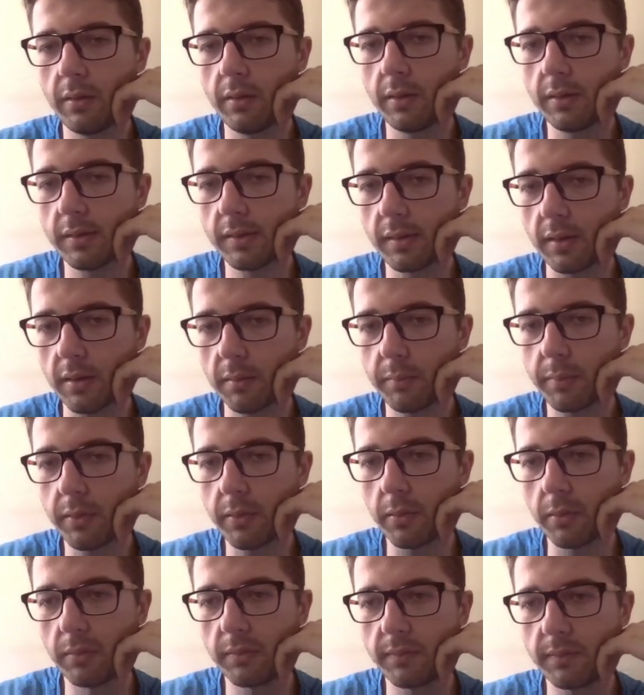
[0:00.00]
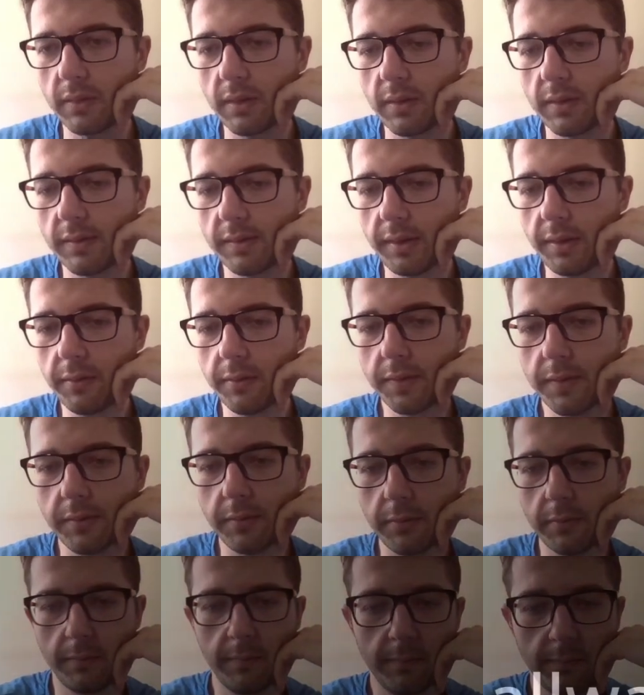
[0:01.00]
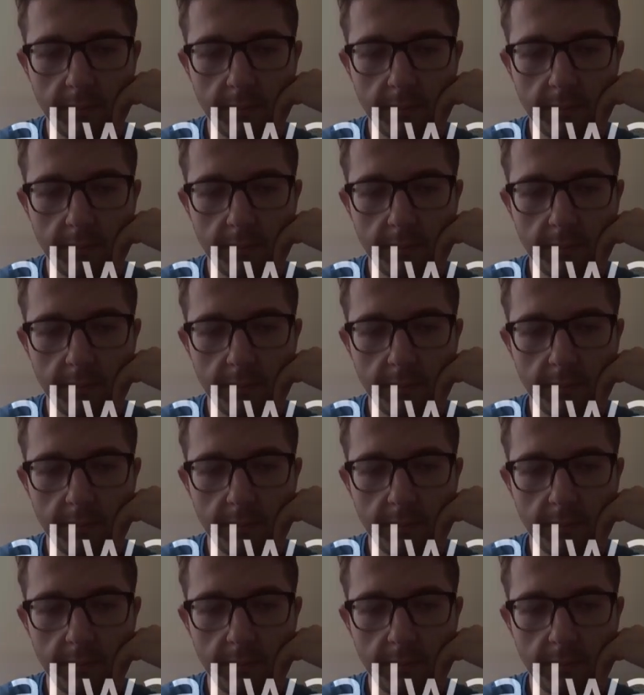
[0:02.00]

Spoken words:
Links are below. See you soon.